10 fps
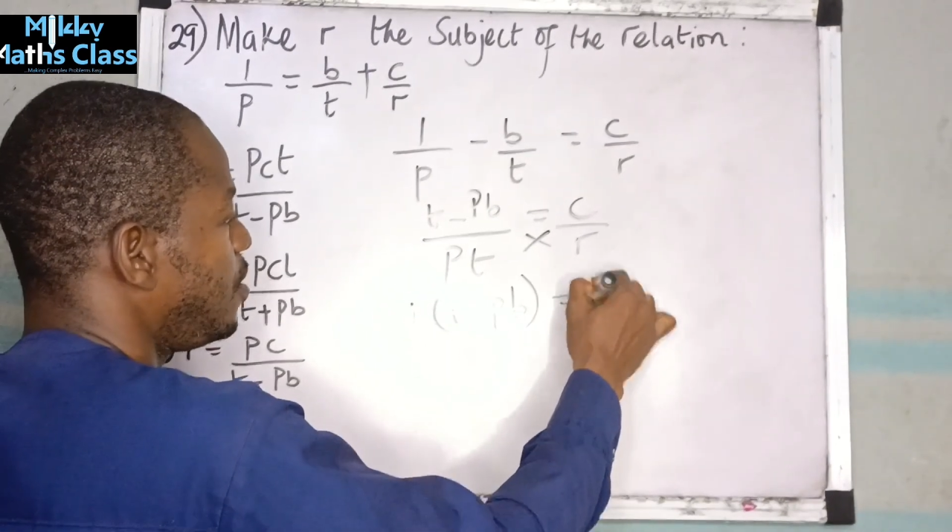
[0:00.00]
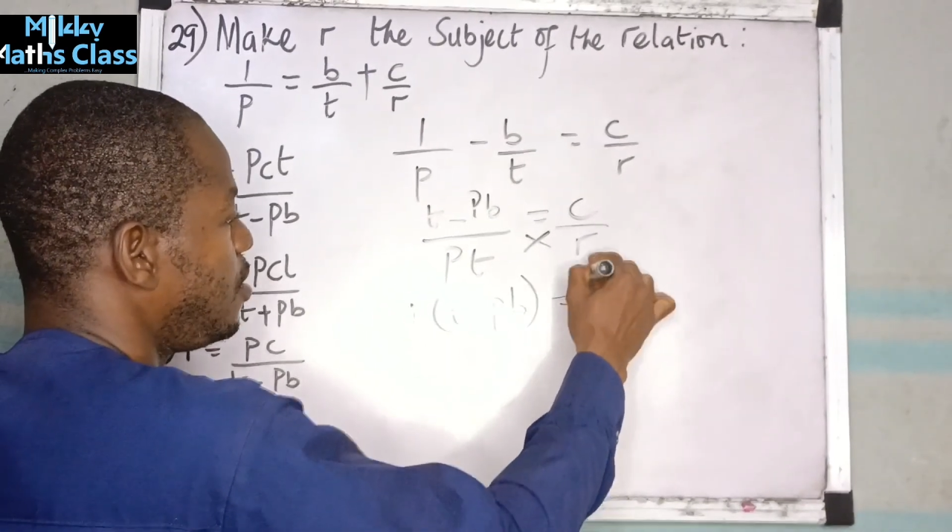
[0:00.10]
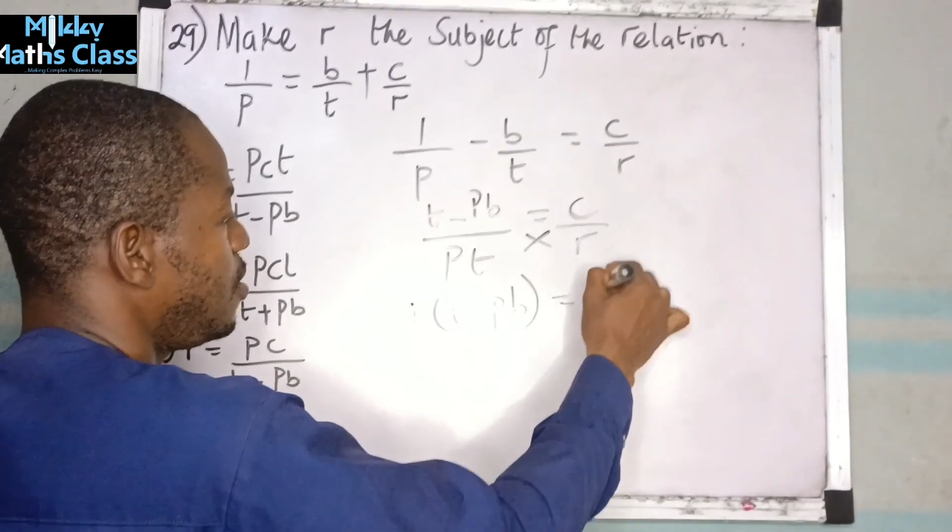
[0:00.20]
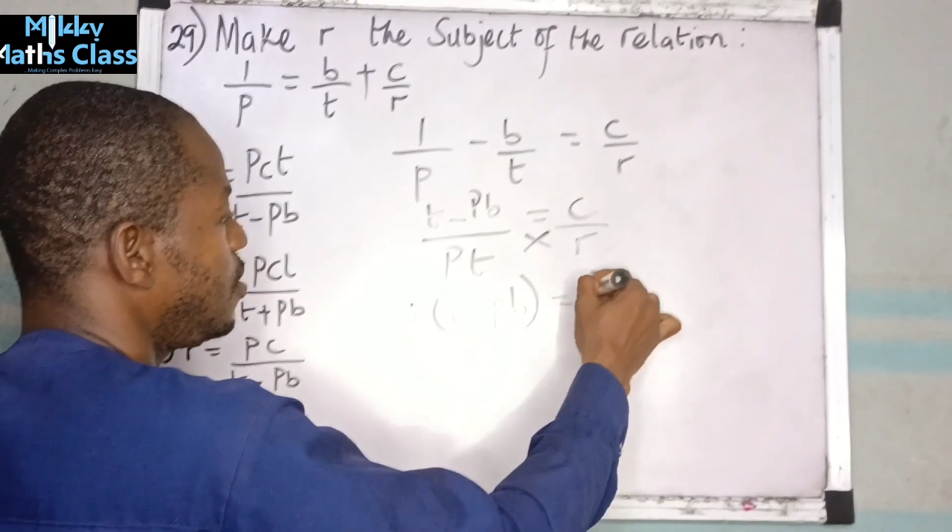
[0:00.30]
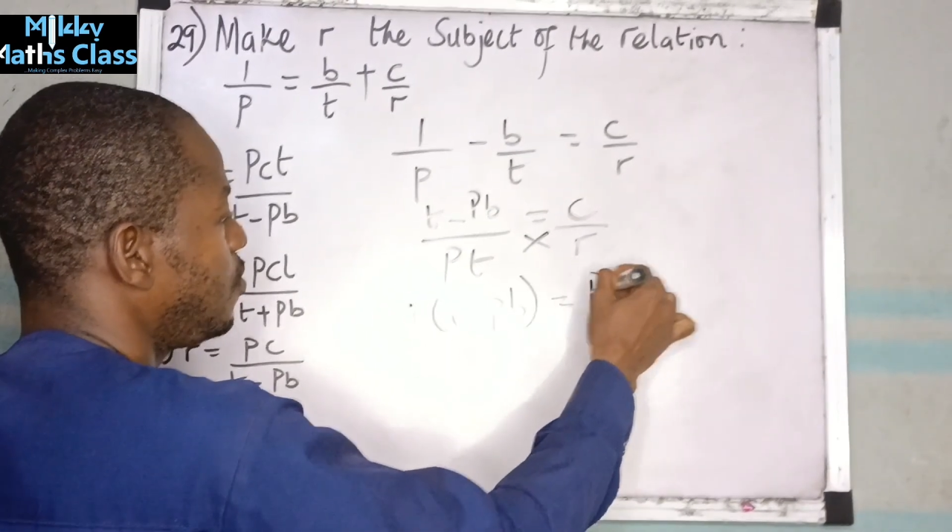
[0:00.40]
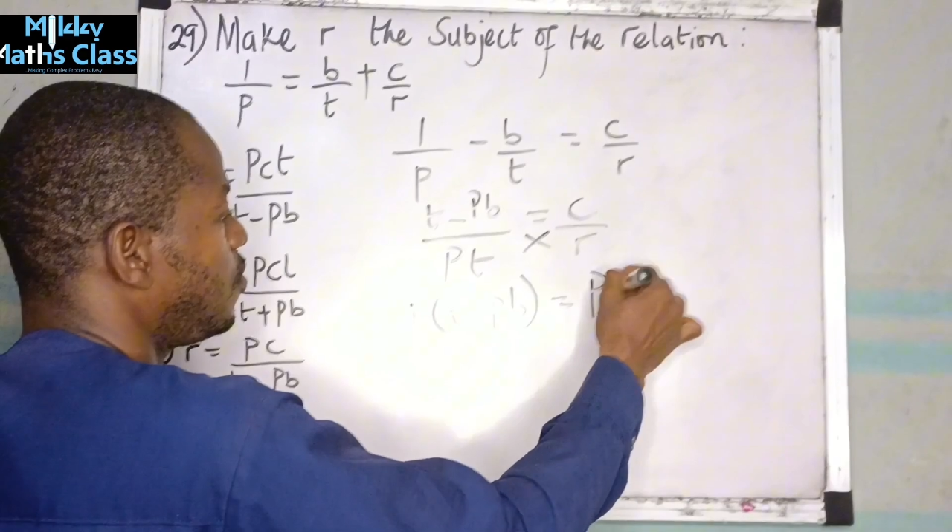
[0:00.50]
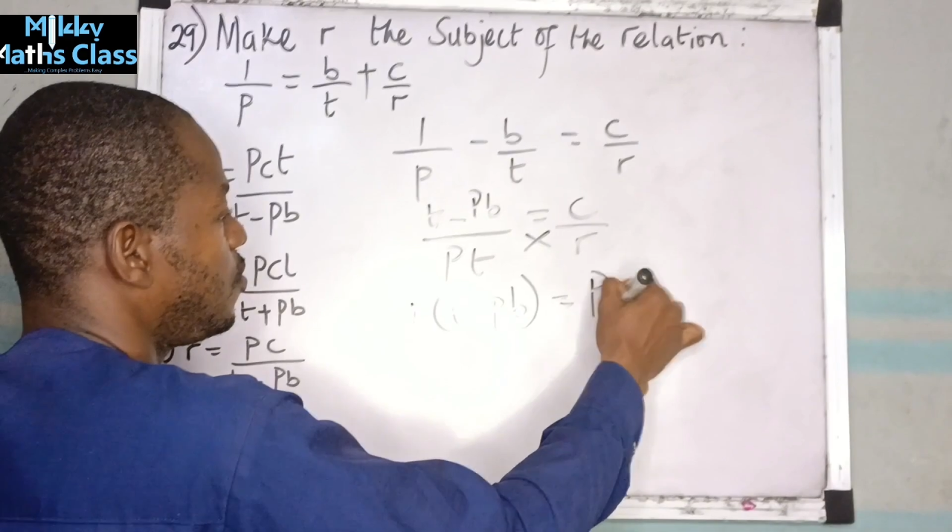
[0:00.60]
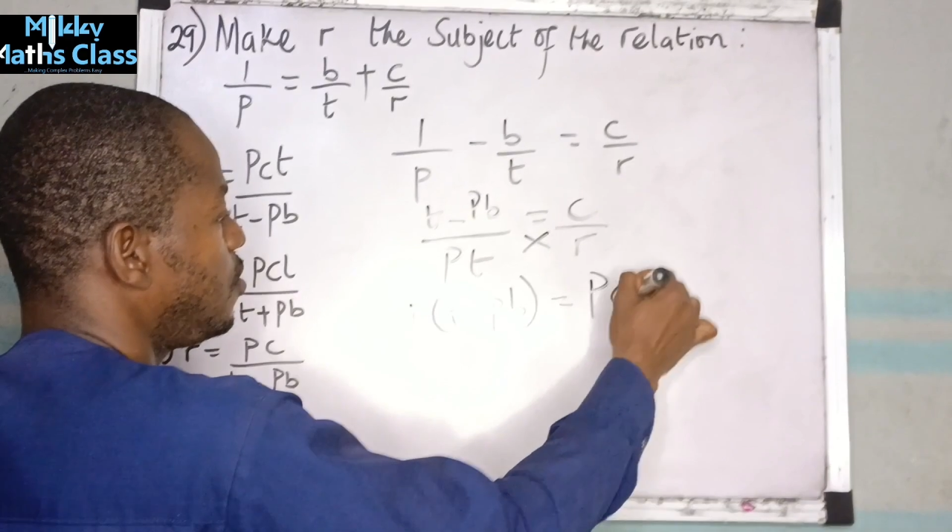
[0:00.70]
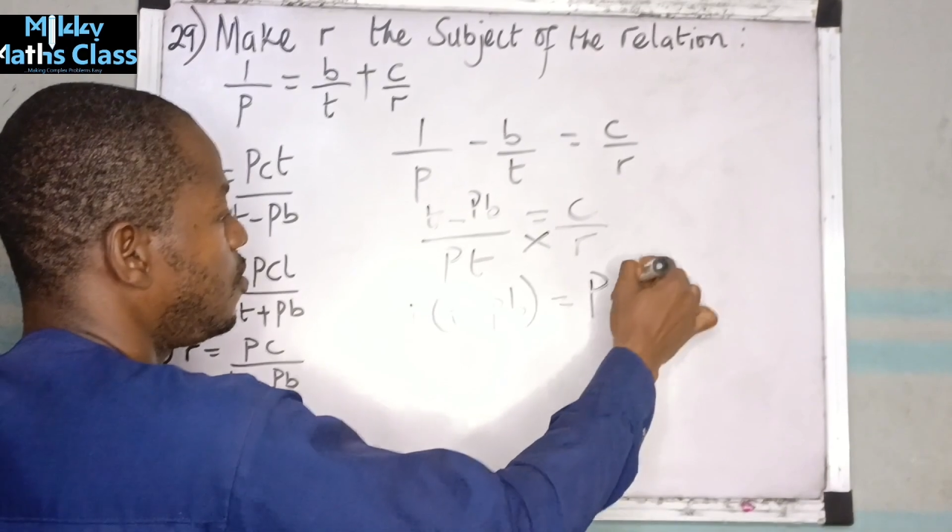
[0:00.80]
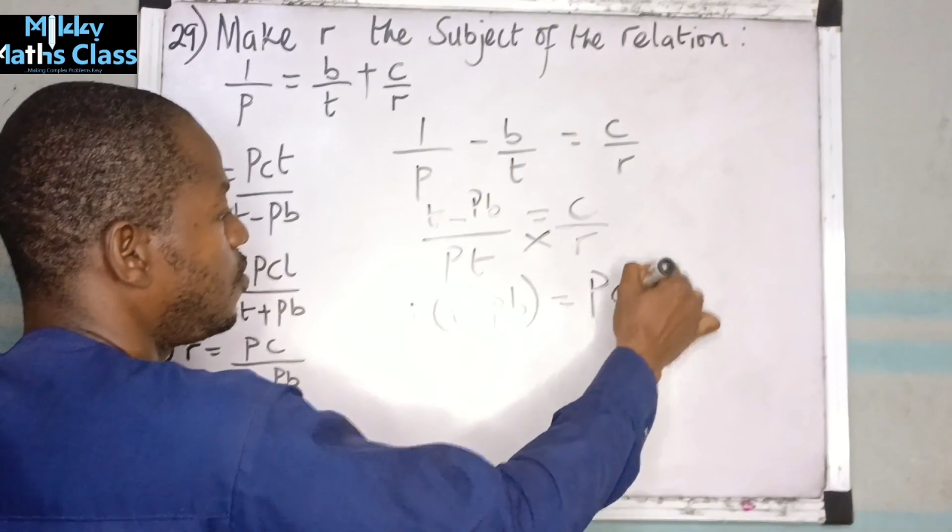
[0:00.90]
to
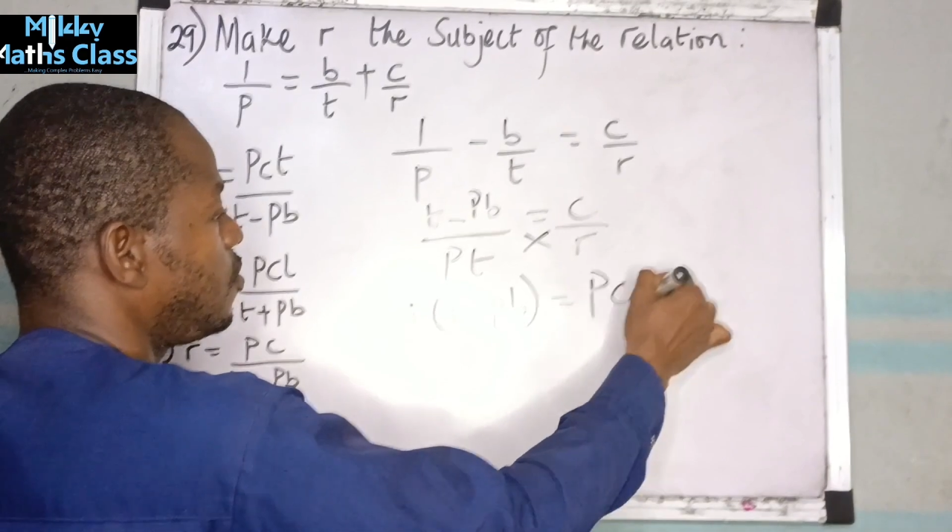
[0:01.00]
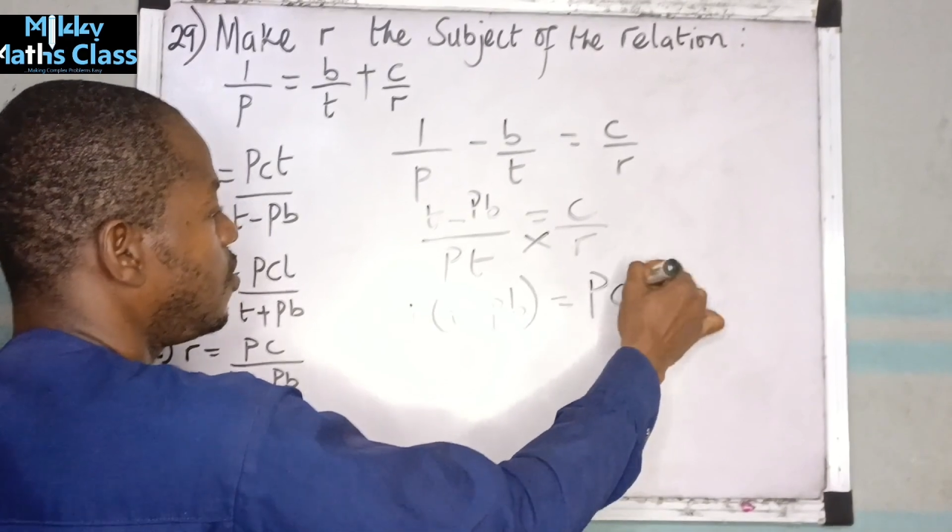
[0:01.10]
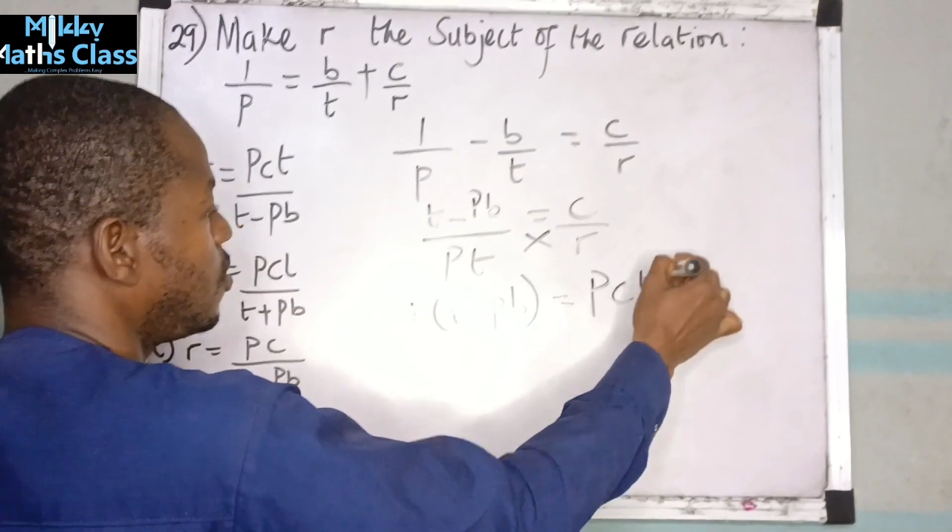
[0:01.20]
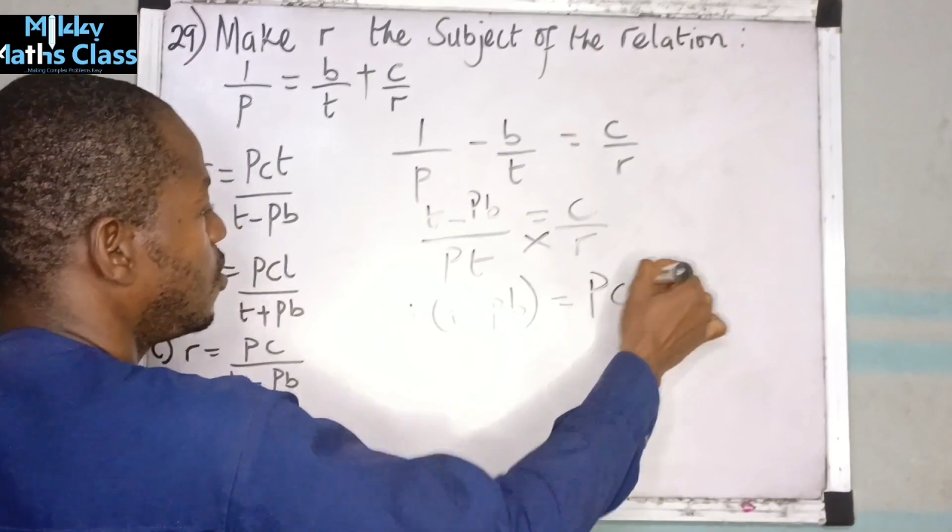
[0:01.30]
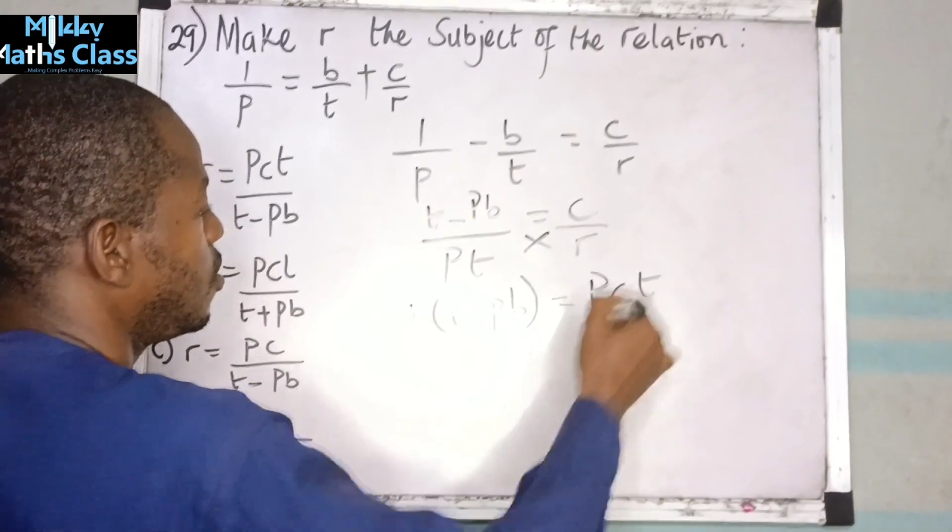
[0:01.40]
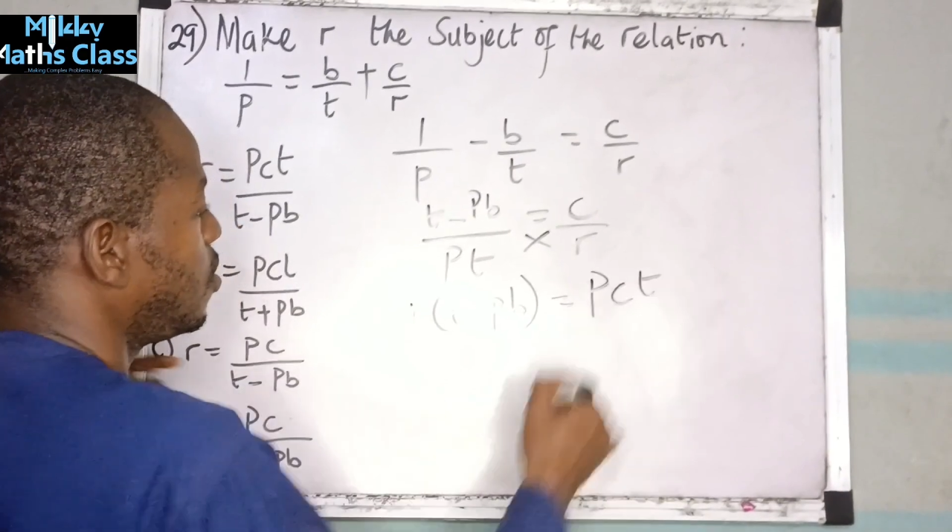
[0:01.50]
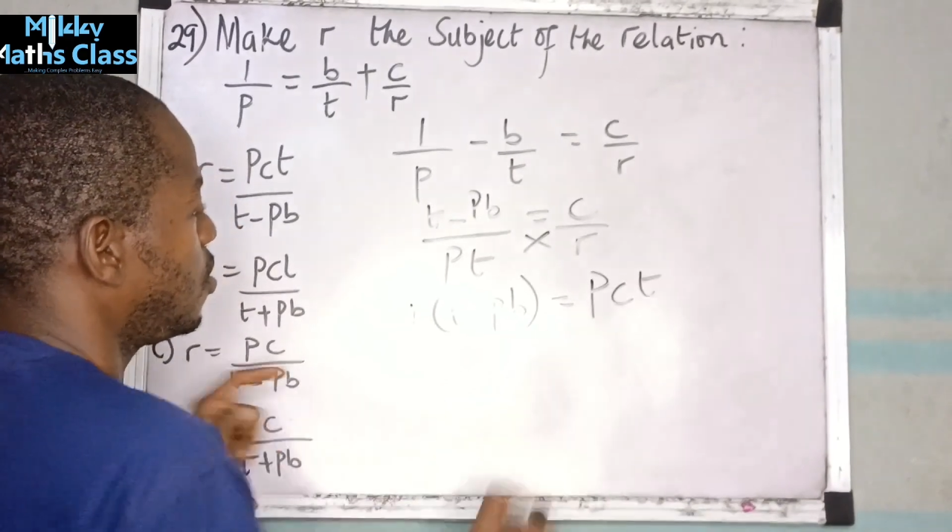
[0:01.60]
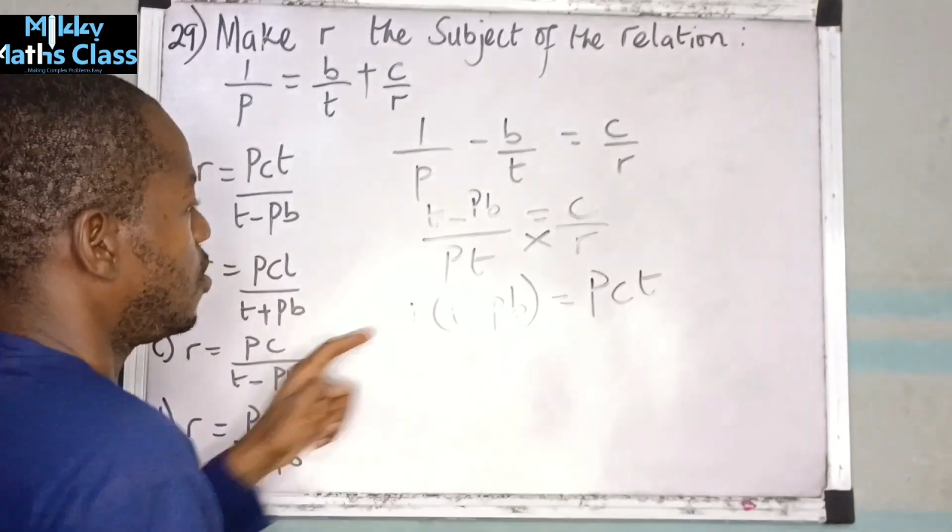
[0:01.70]
PCT